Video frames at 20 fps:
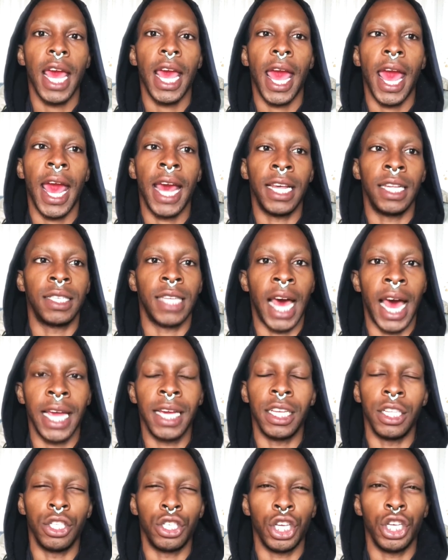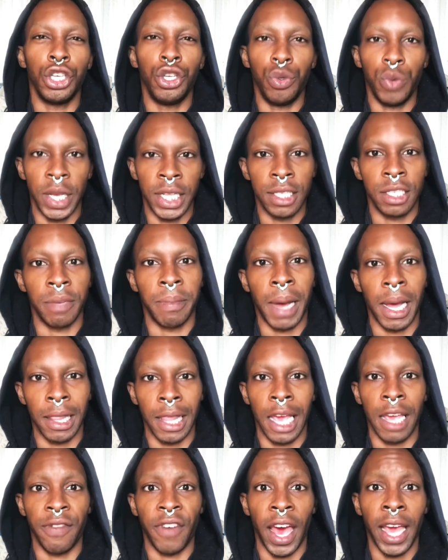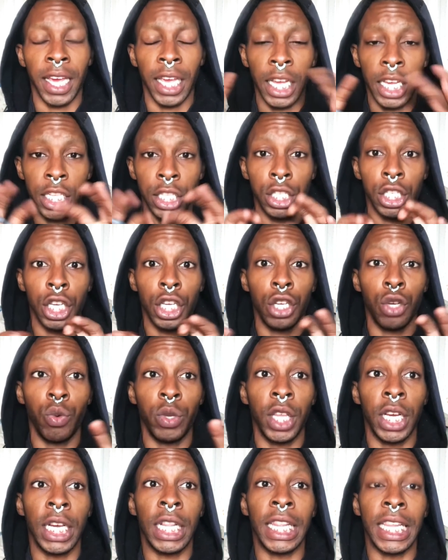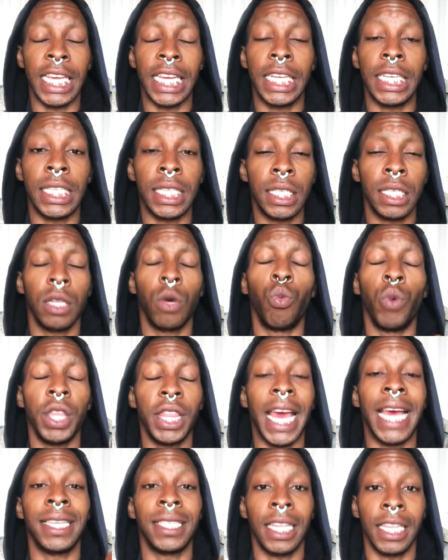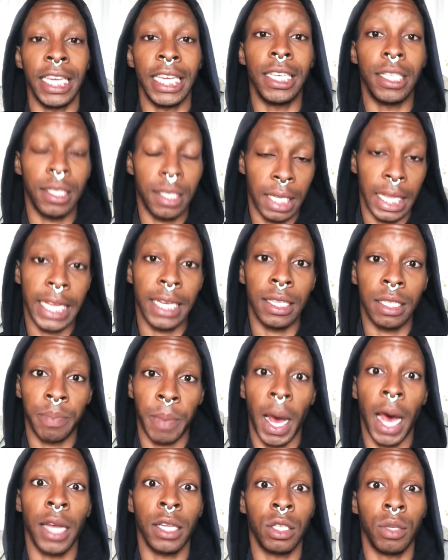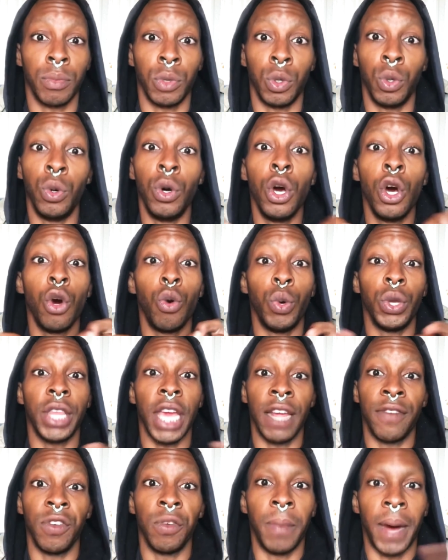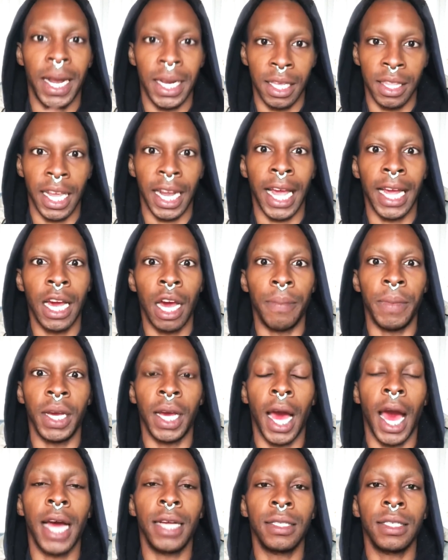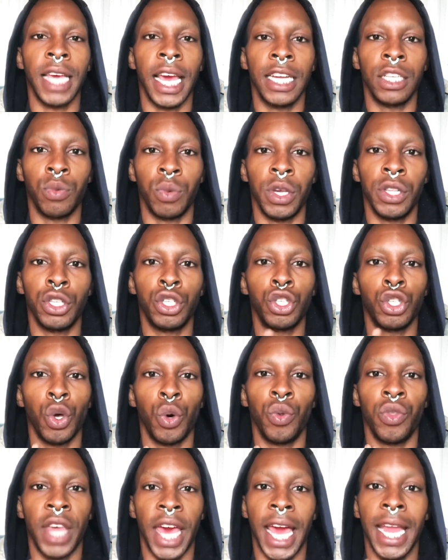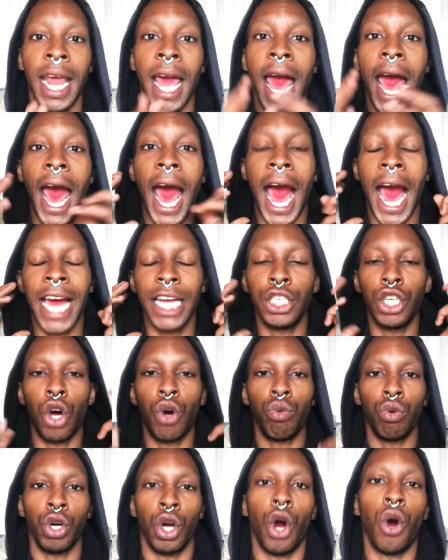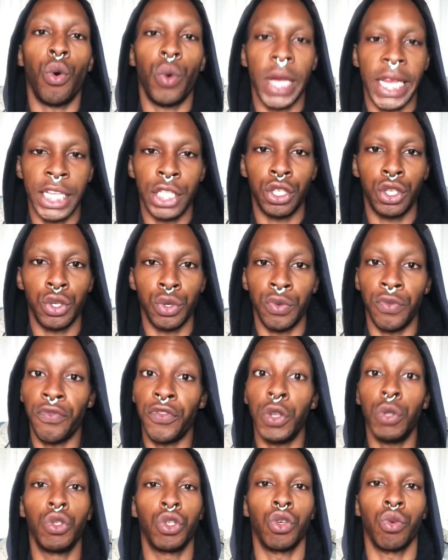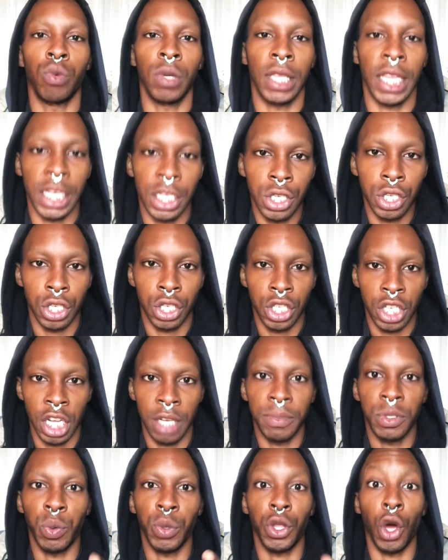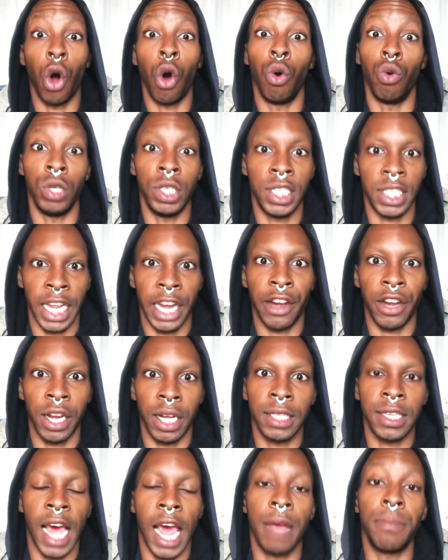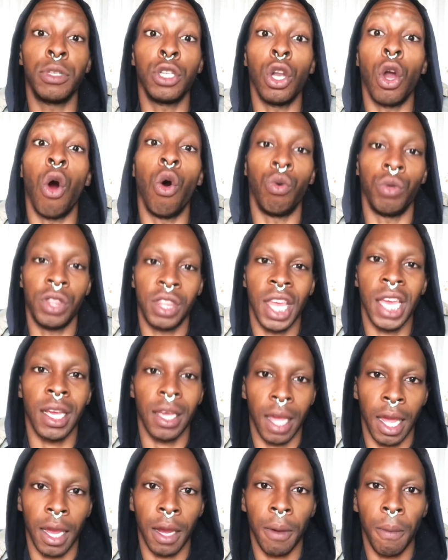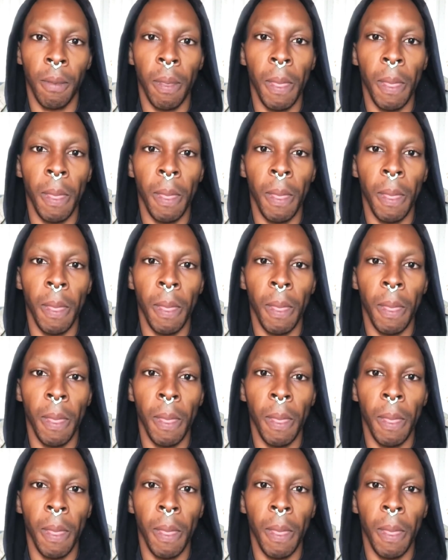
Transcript: as I continue into my life, I can continue with a clean with as clean a slate as possible with everybody that I come in contact with so that I don't go into future relationships with old stereotypes and old thinking.